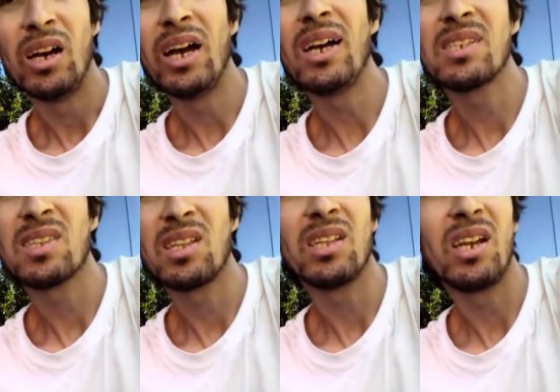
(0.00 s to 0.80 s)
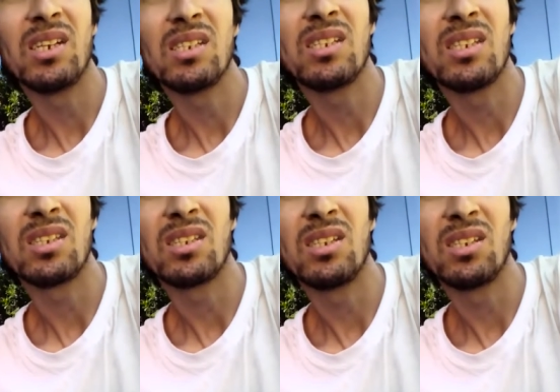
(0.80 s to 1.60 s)
I asked that I need
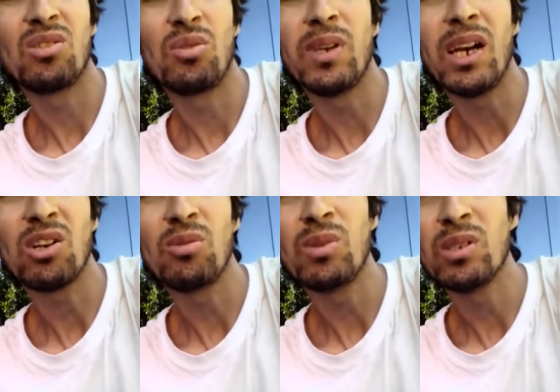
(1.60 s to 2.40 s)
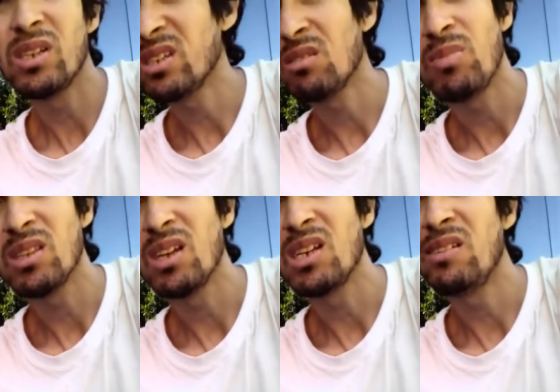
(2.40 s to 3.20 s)
to be accommodated but
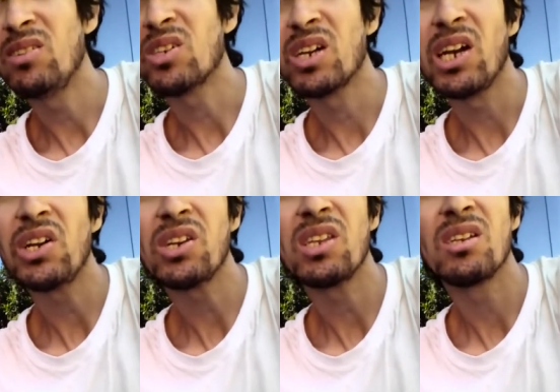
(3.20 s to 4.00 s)
they never cared